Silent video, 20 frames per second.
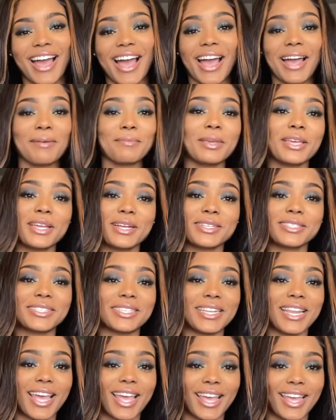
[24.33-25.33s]
I'm here
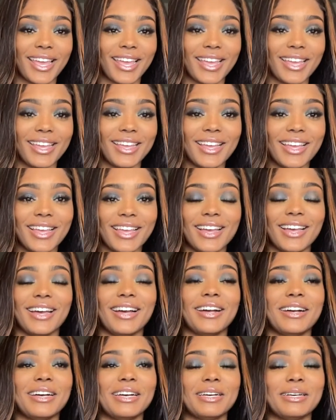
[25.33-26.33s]
today
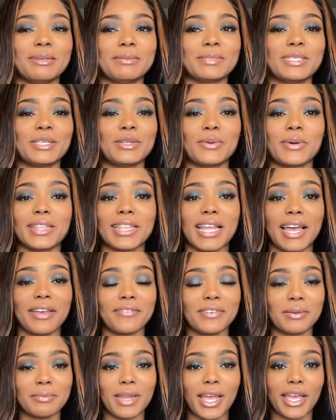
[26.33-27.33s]
um, to do a life
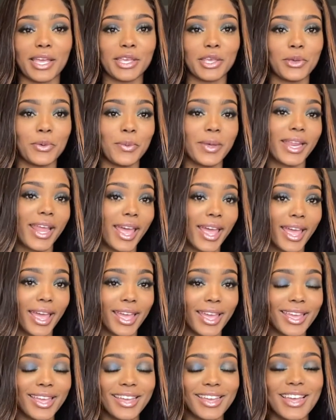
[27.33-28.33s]
update
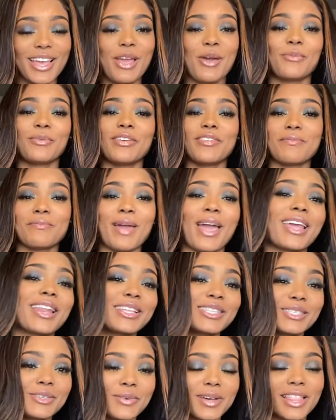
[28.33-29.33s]
Q&A. We've made
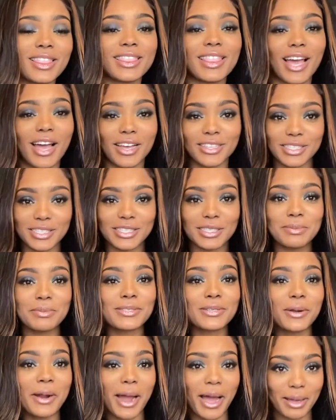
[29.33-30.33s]
it to a thousand
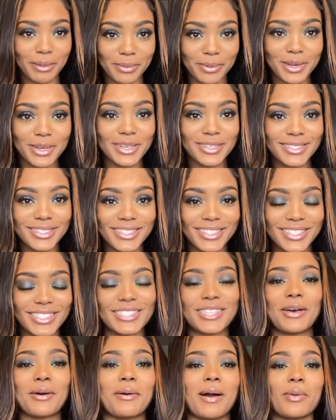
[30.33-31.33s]
subscribers.
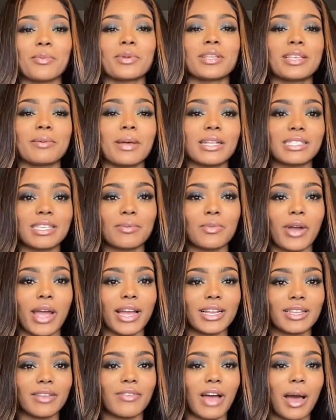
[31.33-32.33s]
So I'm really about to be more
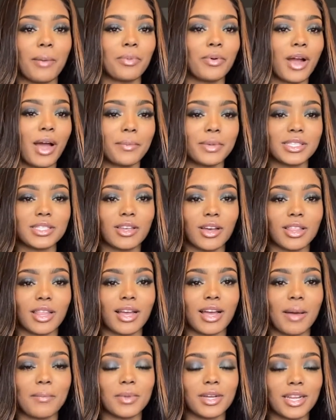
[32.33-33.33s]
active. I promise y'all,
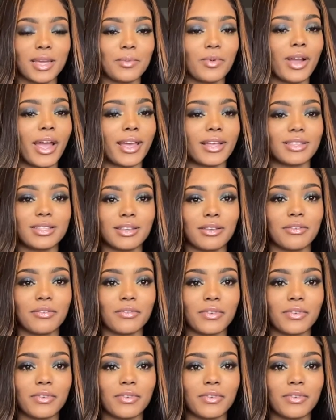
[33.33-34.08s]
like I'm gonna get more active.